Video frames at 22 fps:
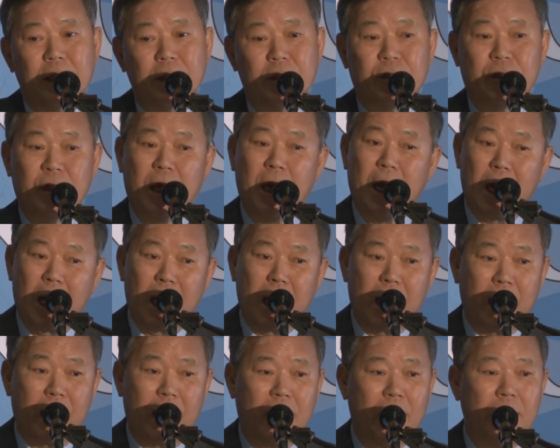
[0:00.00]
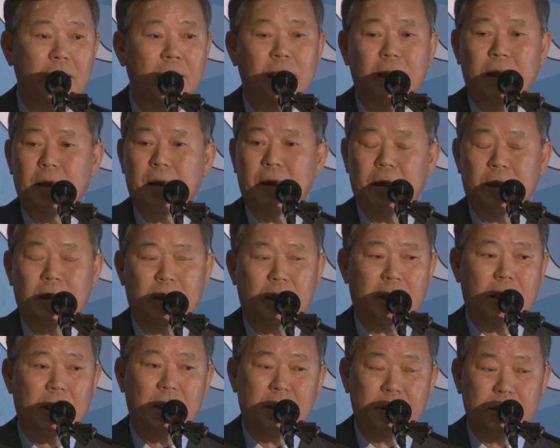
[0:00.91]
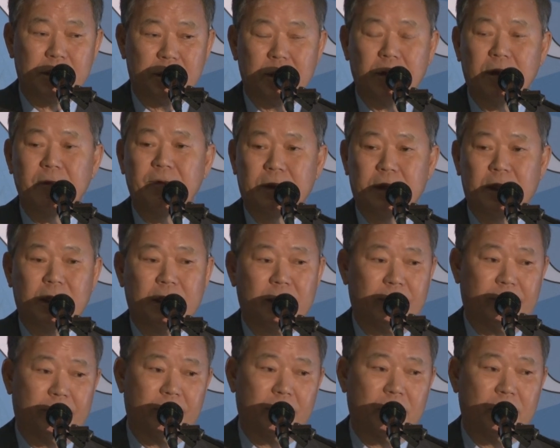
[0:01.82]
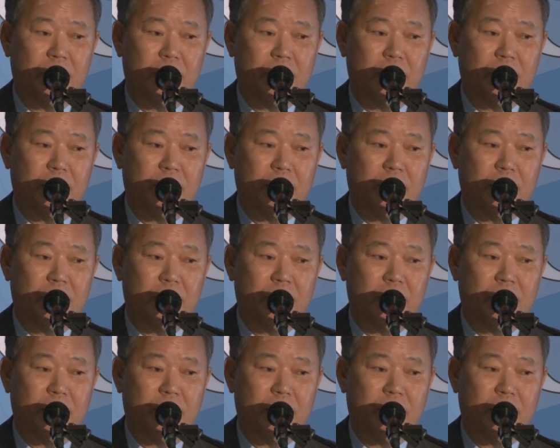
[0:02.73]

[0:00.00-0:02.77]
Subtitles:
shy conservative.